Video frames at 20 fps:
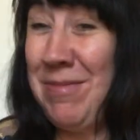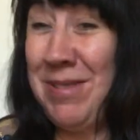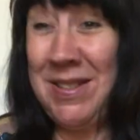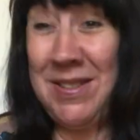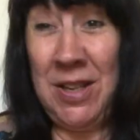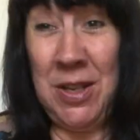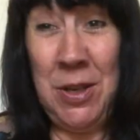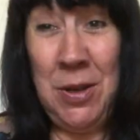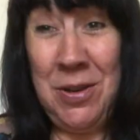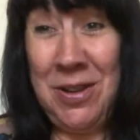
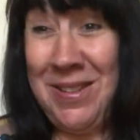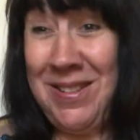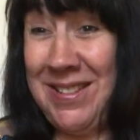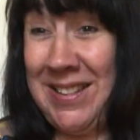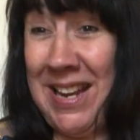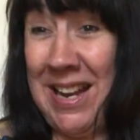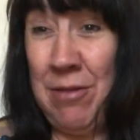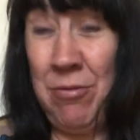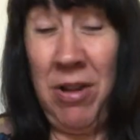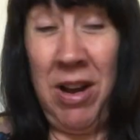So you can
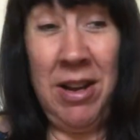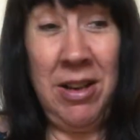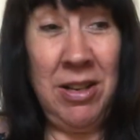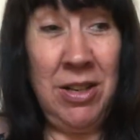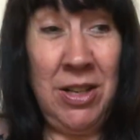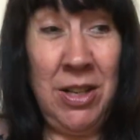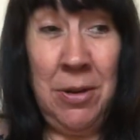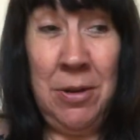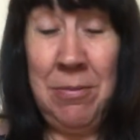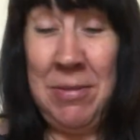say, right,
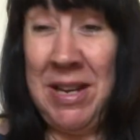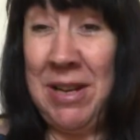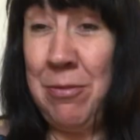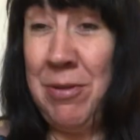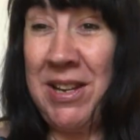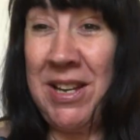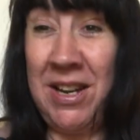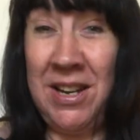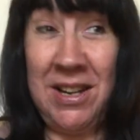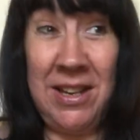you and me,
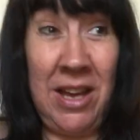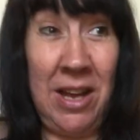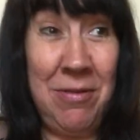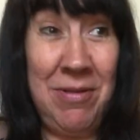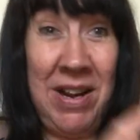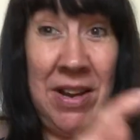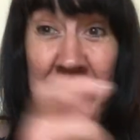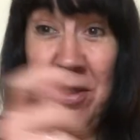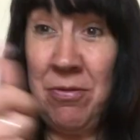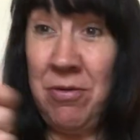we're going to go
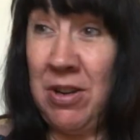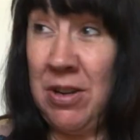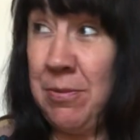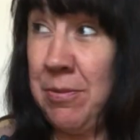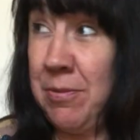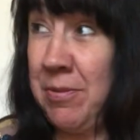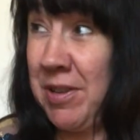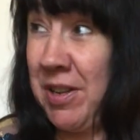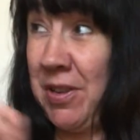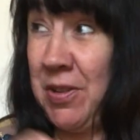around the room,
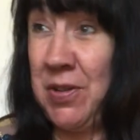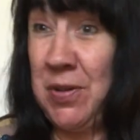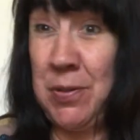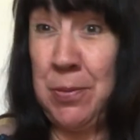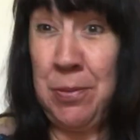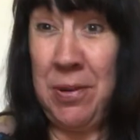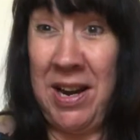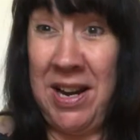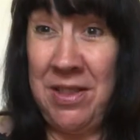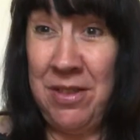we're going to
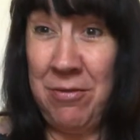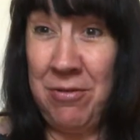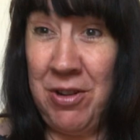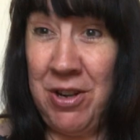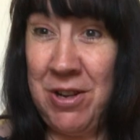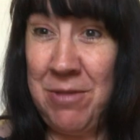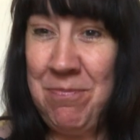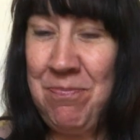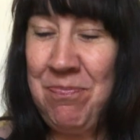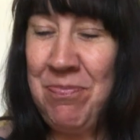spray the
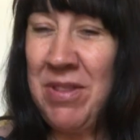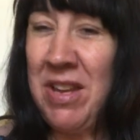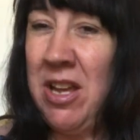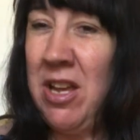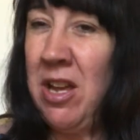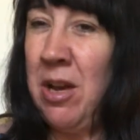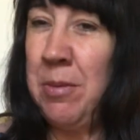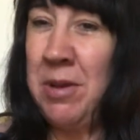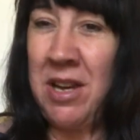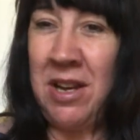room,
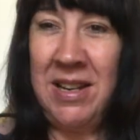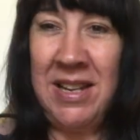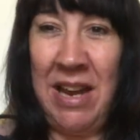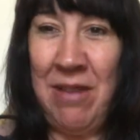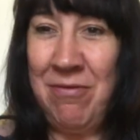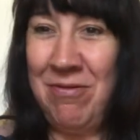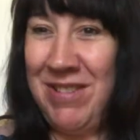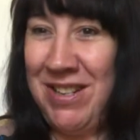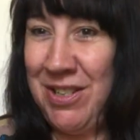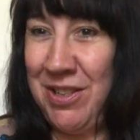we're going to
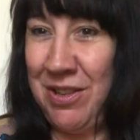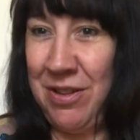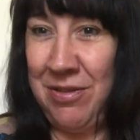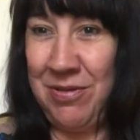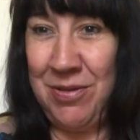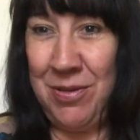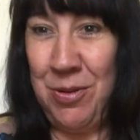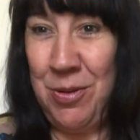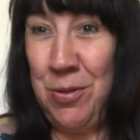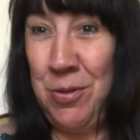get rid of
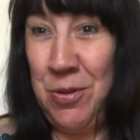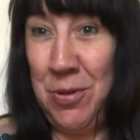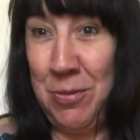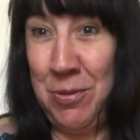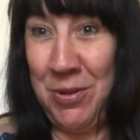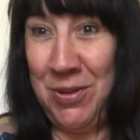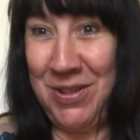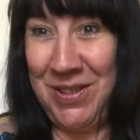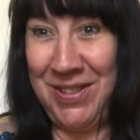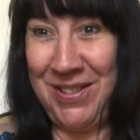all the
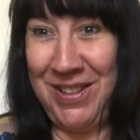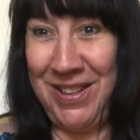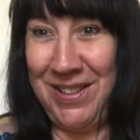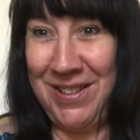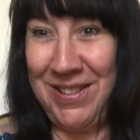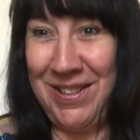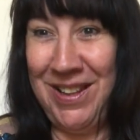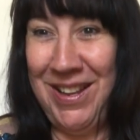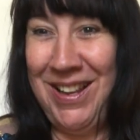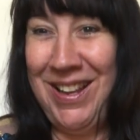
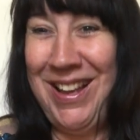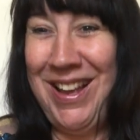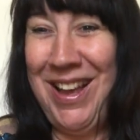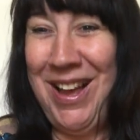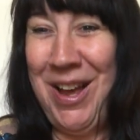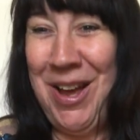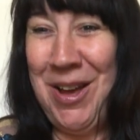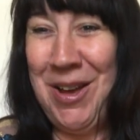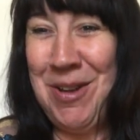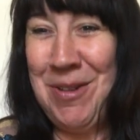monsters,
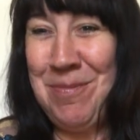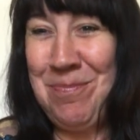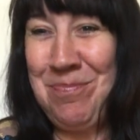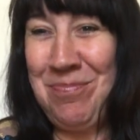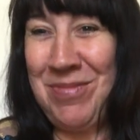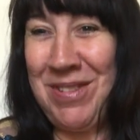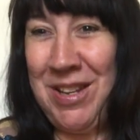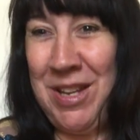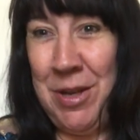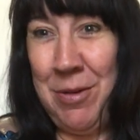
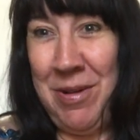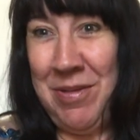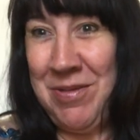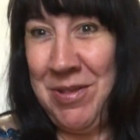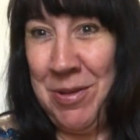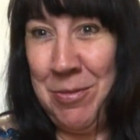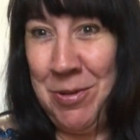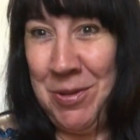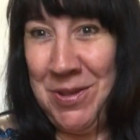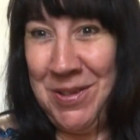whoever
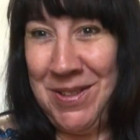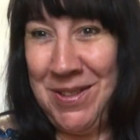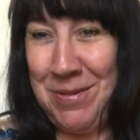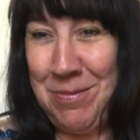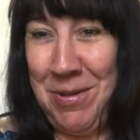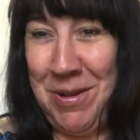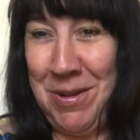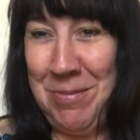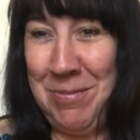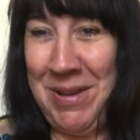the monsters
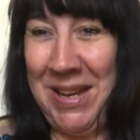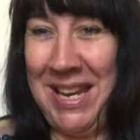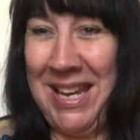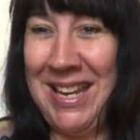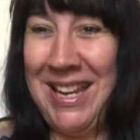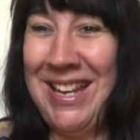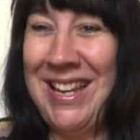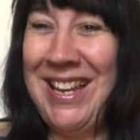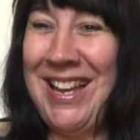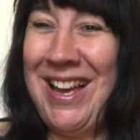might be.
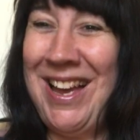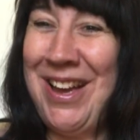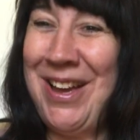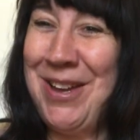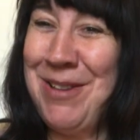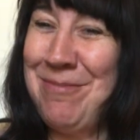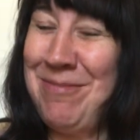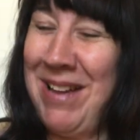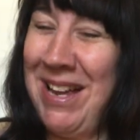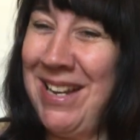
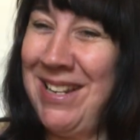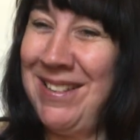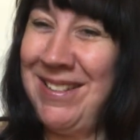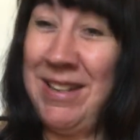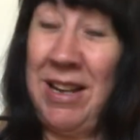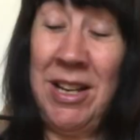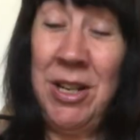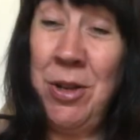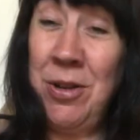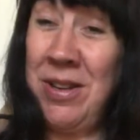And
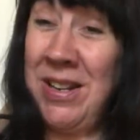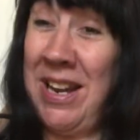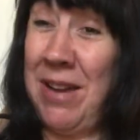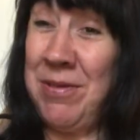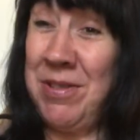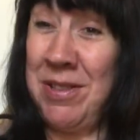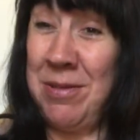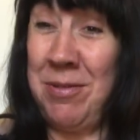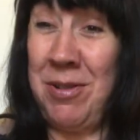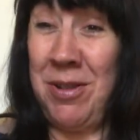you could have
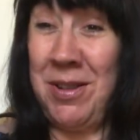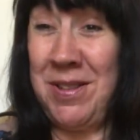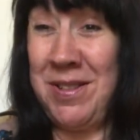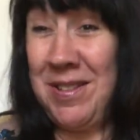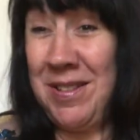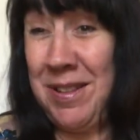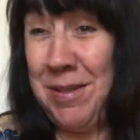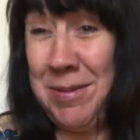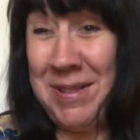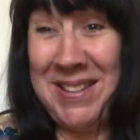some nice
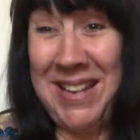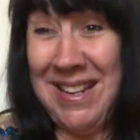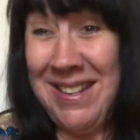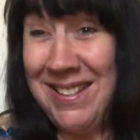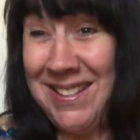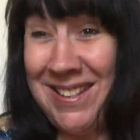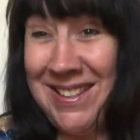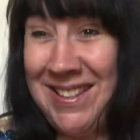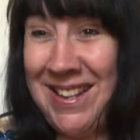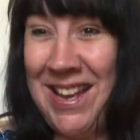
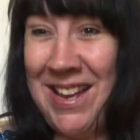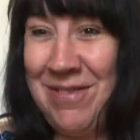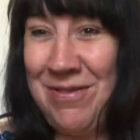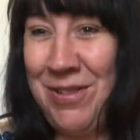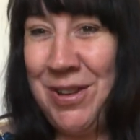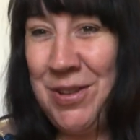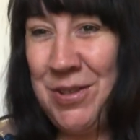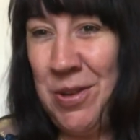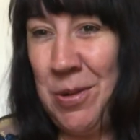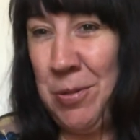scent in there, for
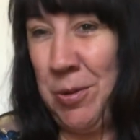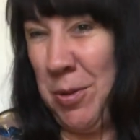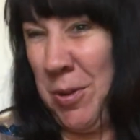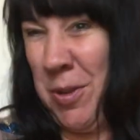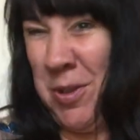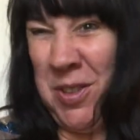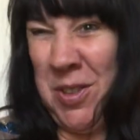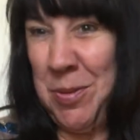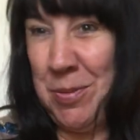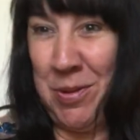example, or it
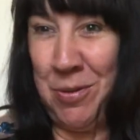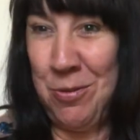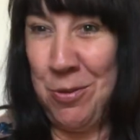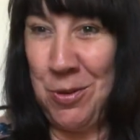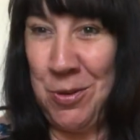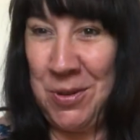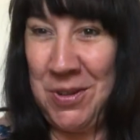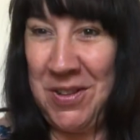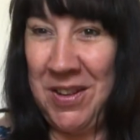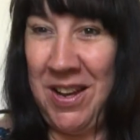could just be
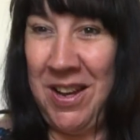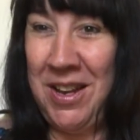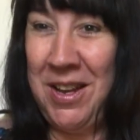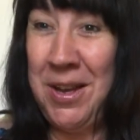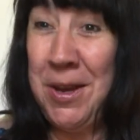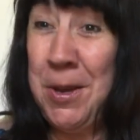water.